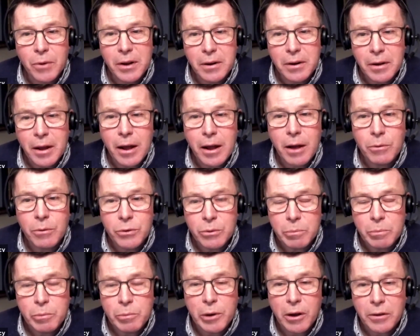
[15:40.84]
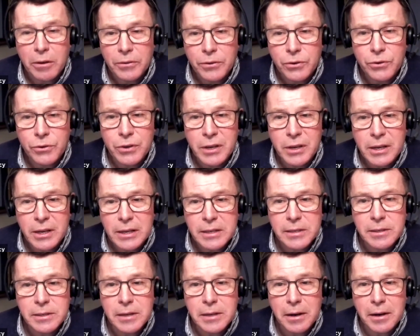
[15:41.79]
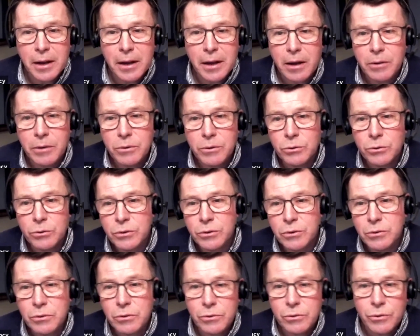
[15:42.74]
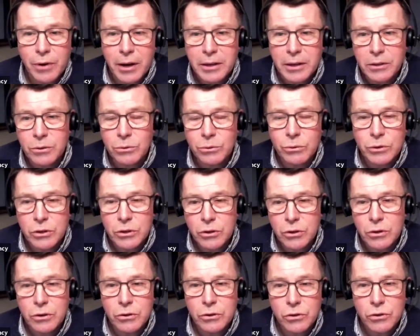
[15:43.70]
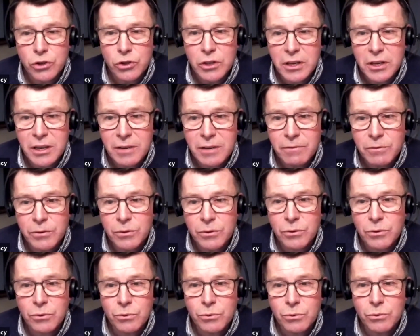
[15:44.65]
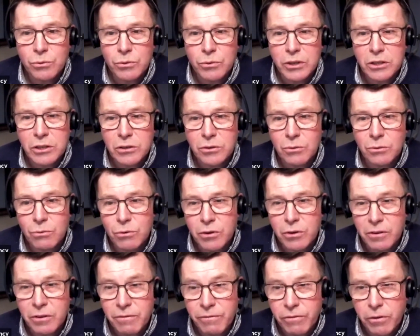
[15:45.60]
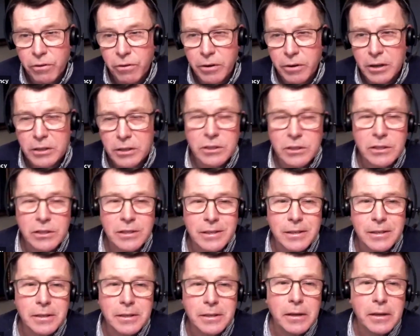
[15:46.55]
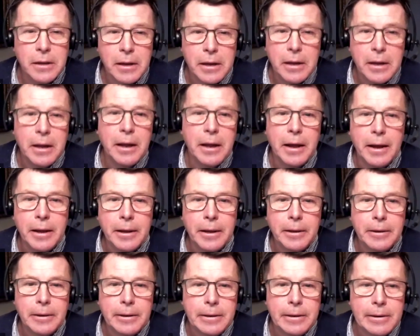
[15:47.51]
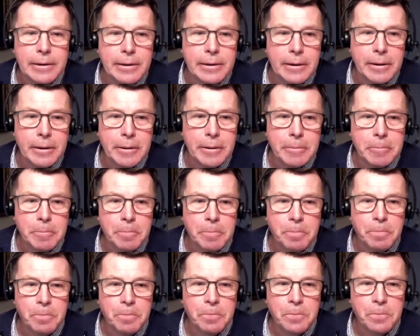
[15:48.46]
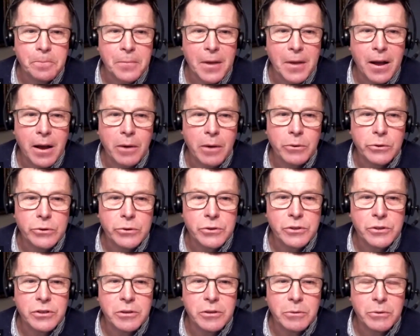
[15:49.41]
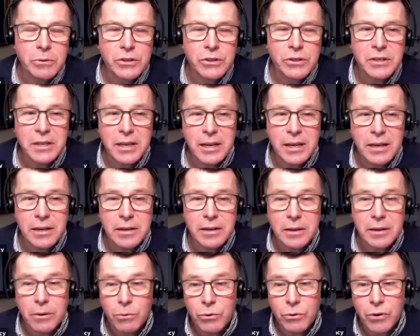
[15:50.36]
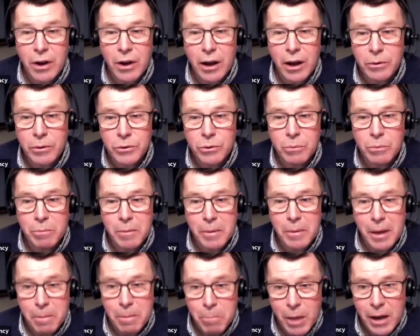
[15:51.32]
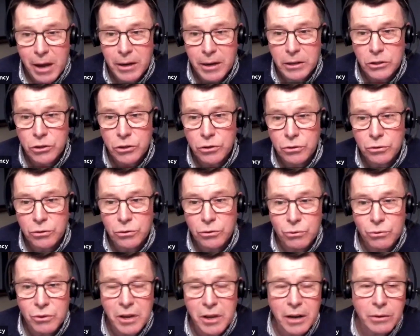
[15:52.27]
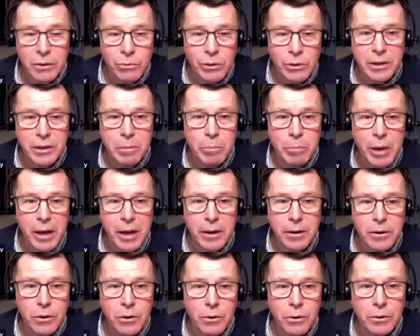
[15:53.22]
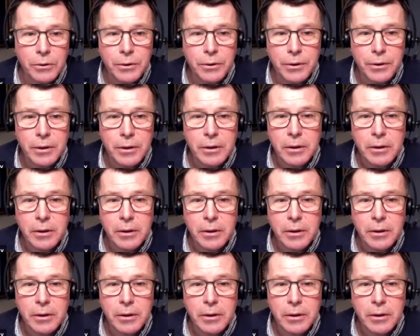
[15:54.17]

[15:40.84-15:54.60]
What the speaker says: how you plant trees and how you try to achieve to restore a forest, and how you succeed or how you manage to do that will depend on